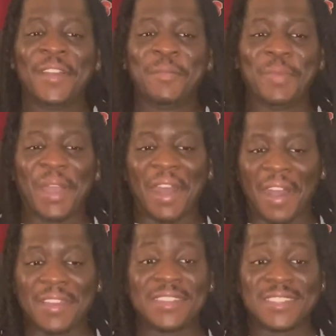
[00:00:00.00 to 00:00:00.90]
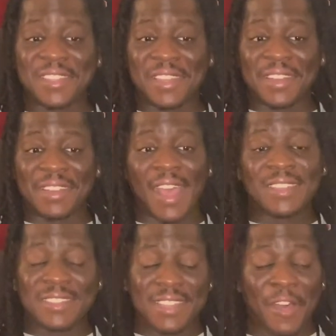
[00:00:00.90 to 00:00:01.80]
But honestly, that's
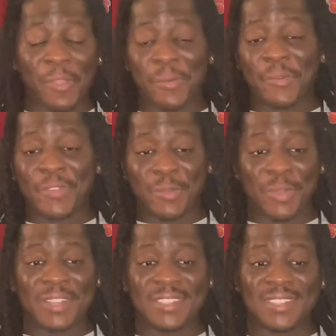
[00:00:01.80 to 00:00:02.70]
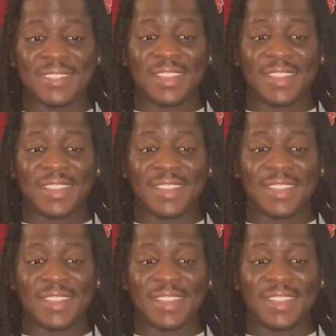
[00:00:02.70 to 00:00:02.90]
just how the movie was.